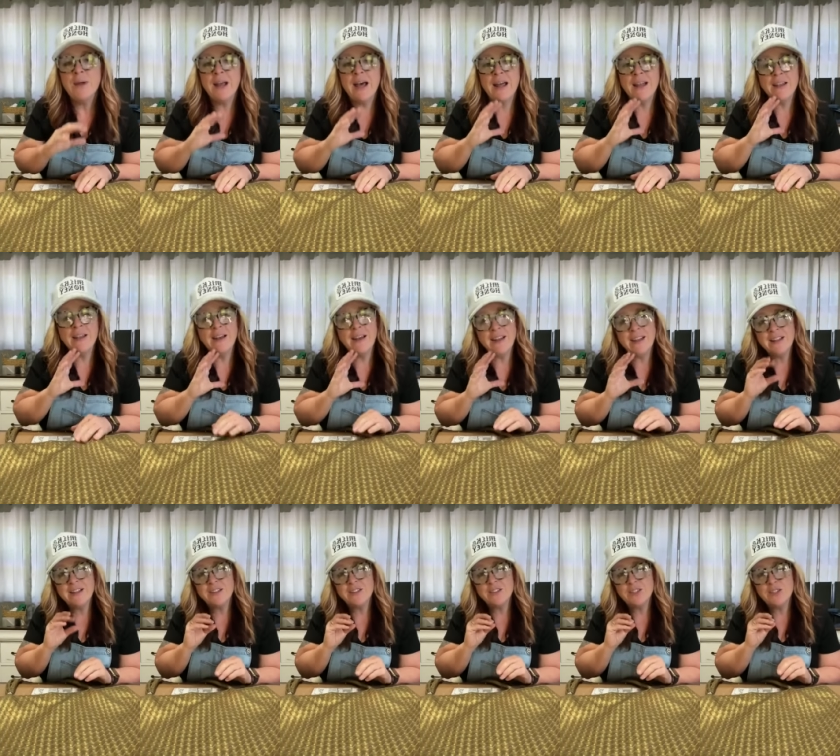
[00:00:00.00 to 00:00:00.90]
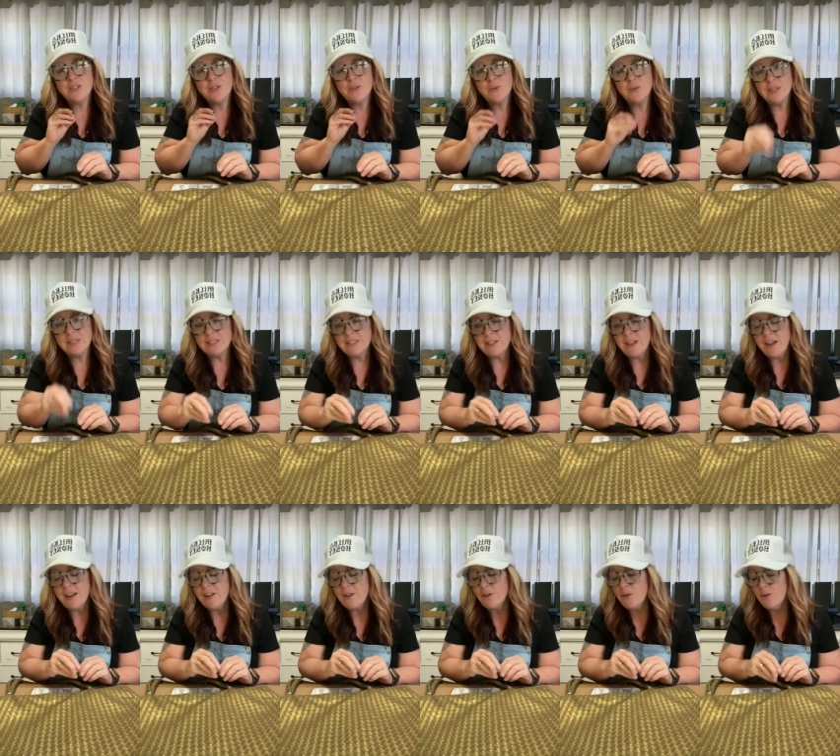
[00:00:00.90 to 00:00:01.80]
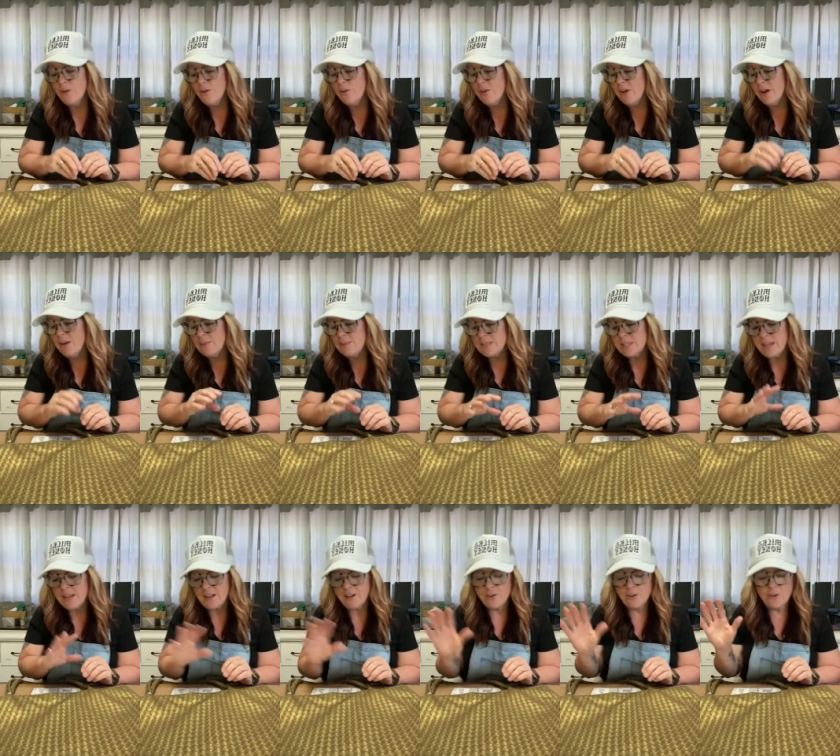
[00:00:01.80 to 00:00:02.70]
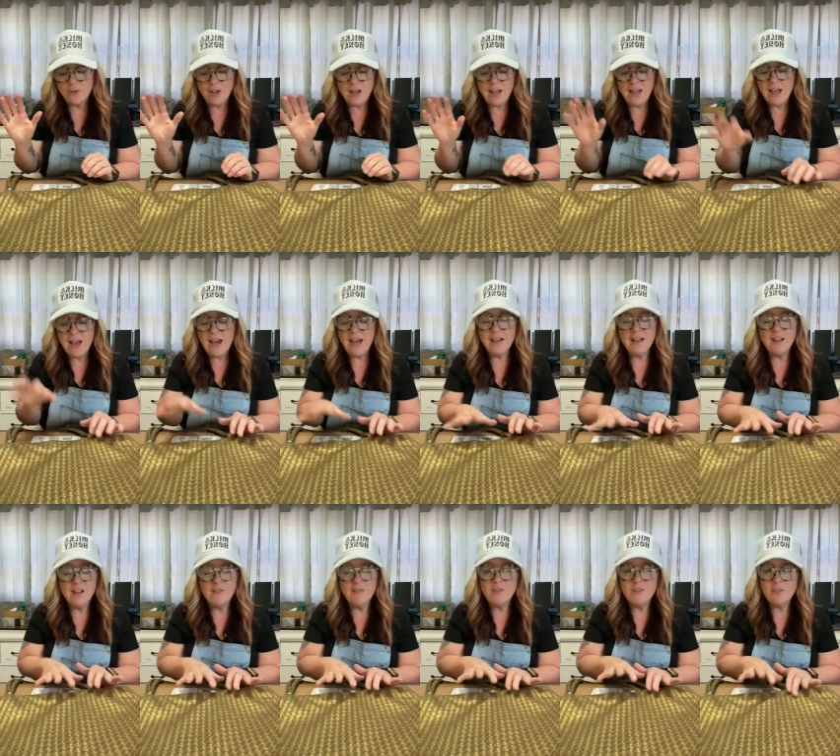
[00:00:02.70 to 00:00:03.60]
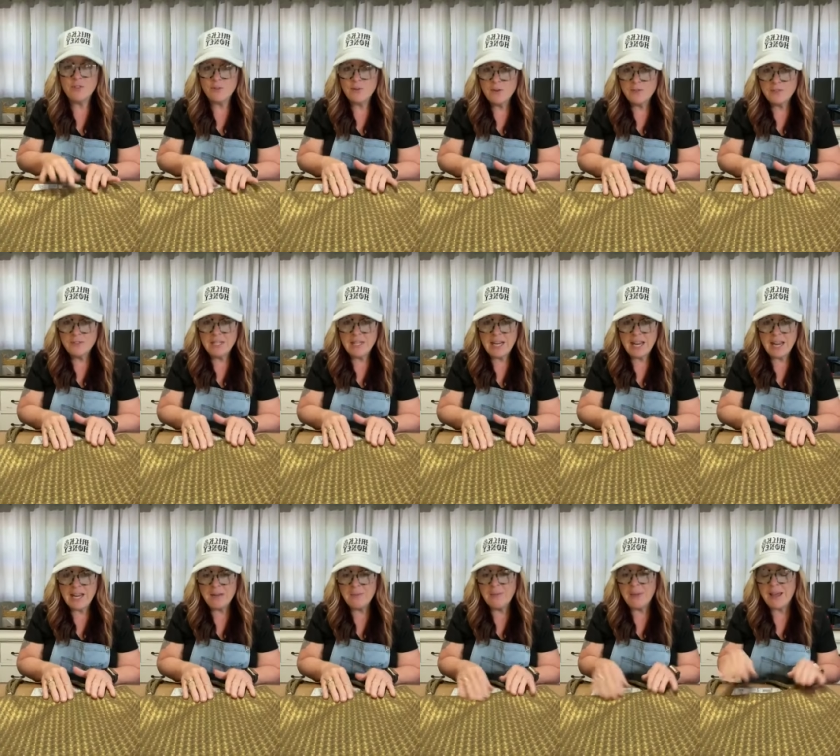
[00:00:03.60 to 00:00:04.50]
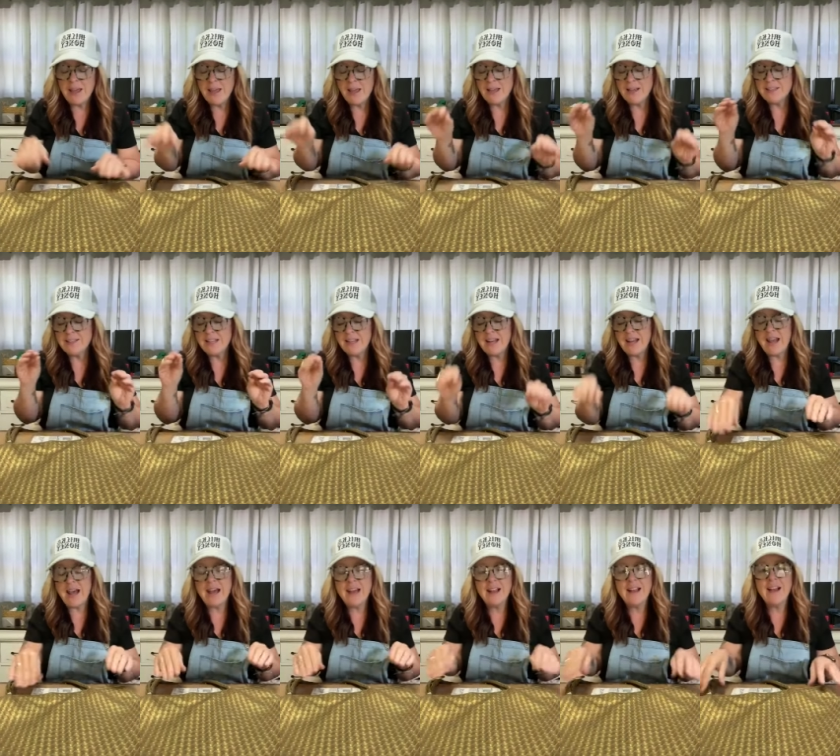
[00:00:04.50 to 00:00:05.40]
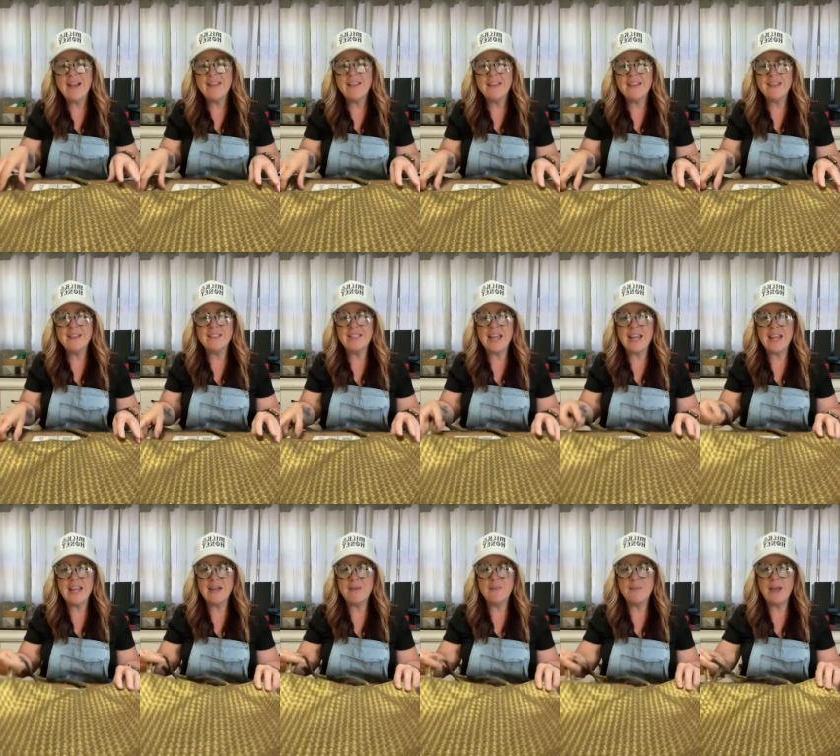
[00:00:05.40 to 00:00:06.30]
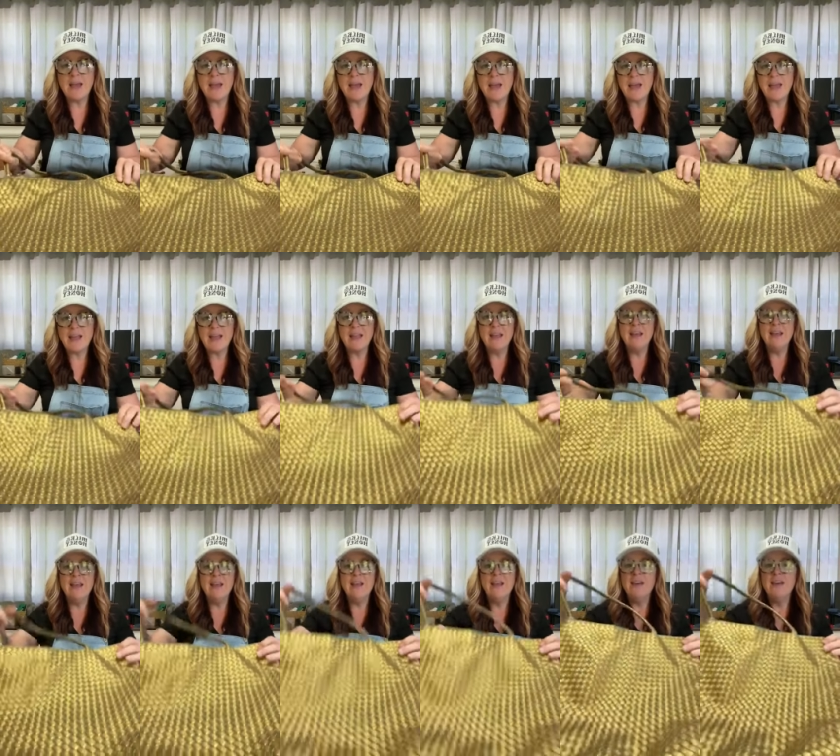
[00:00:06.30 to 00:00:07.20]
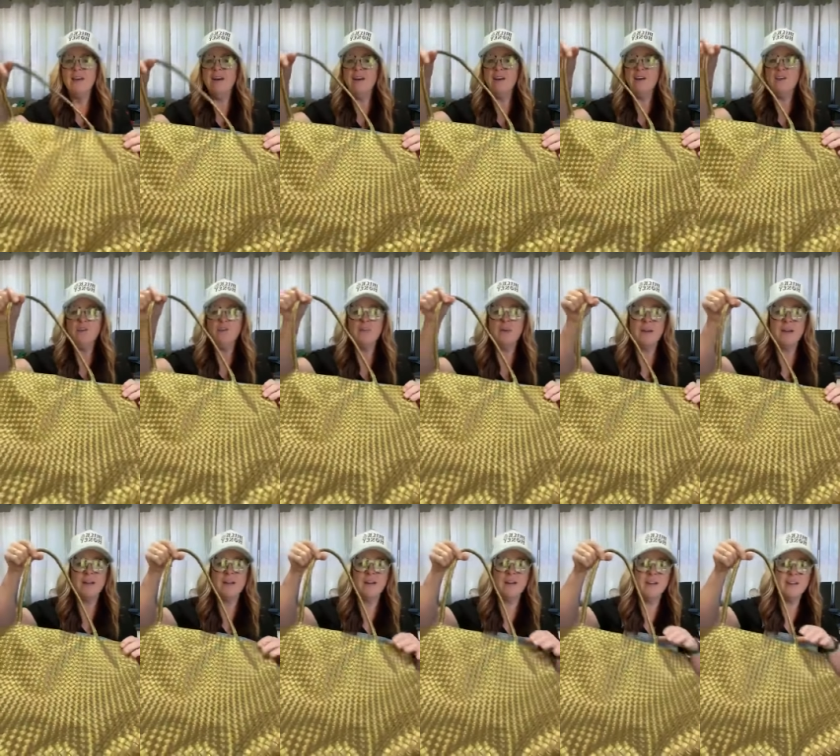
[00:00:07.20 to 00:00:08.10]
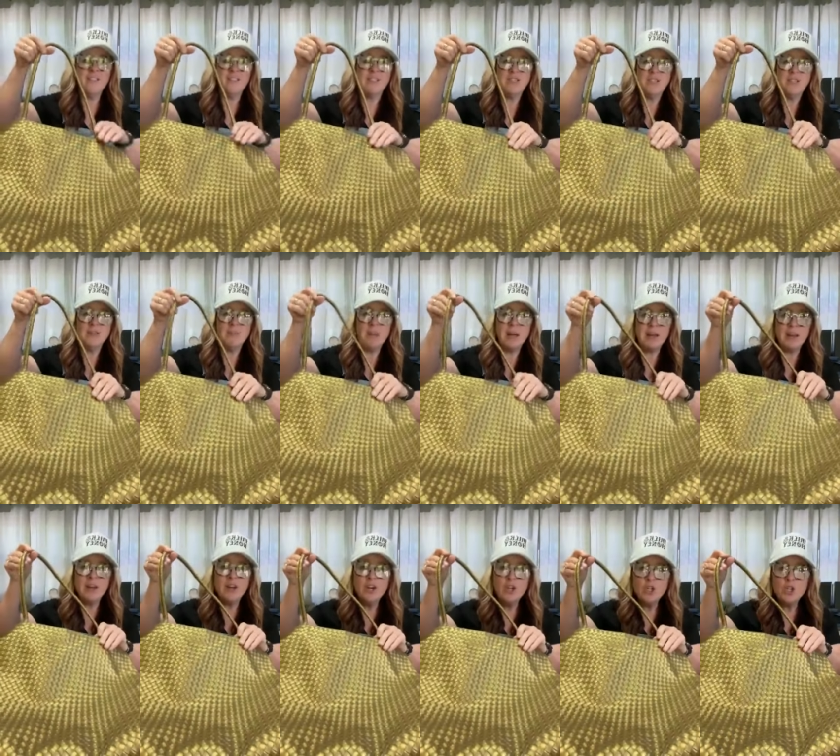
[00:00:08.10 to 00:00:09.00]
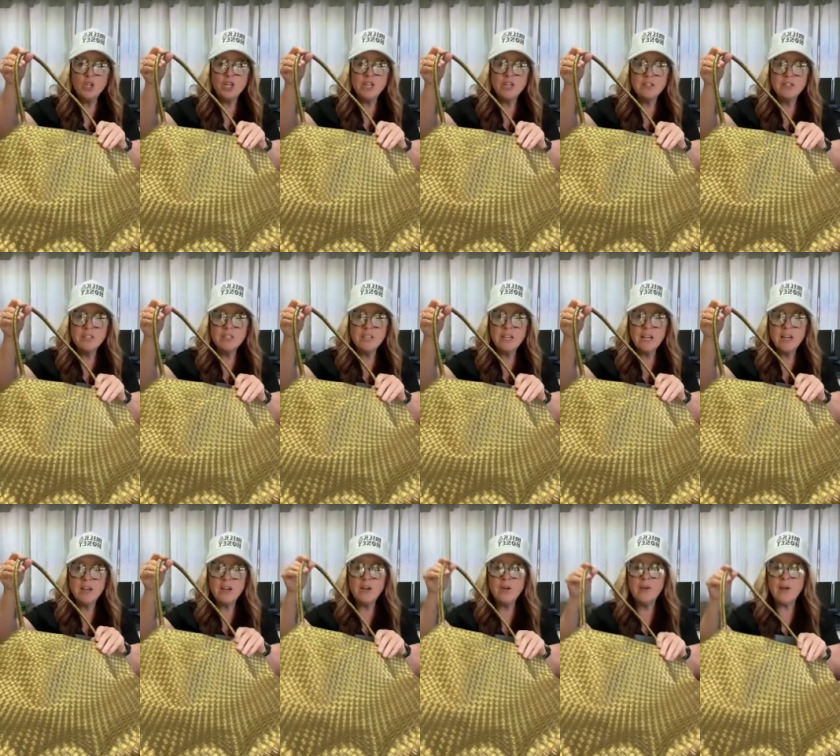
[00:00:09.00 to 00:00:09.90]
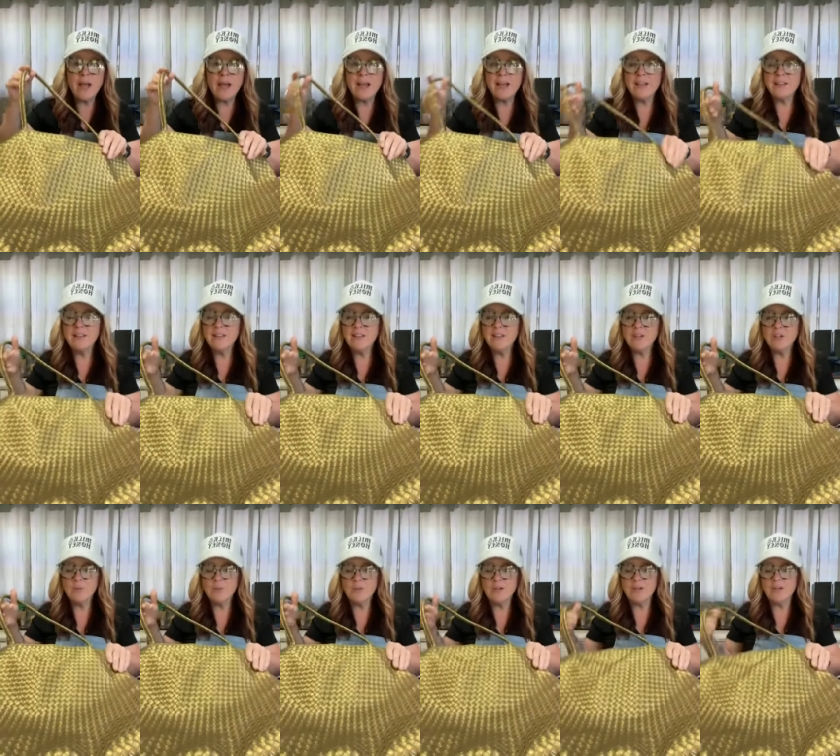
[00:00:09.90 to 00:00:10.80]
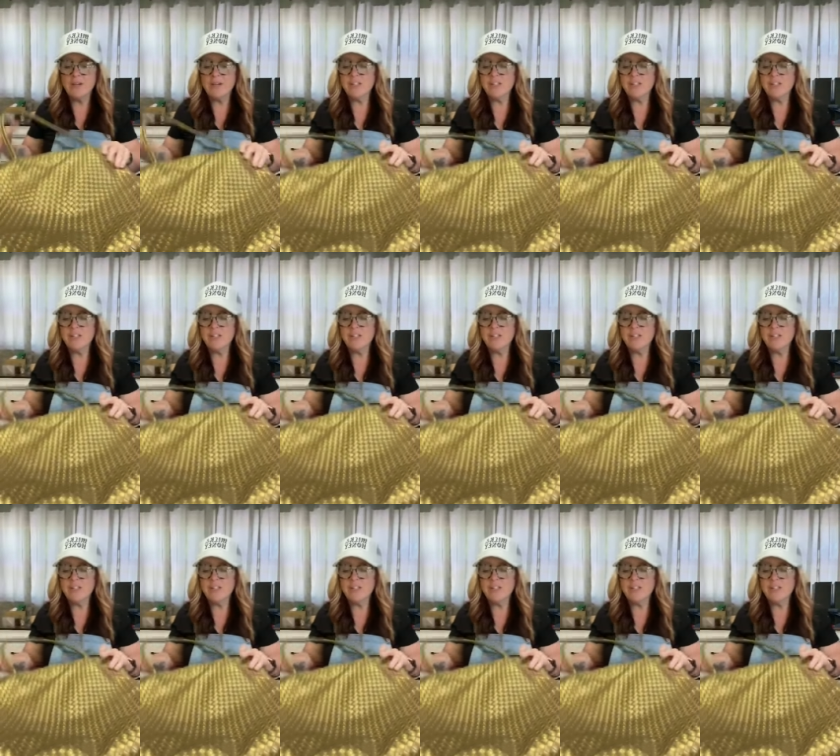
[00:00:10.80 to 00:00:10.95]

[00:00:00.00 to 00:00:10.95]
But I like to recycle, upcycle. I love thrifted handbags. And I got this handbag, oh my gosh, about a 100 years ago at the Goodwill.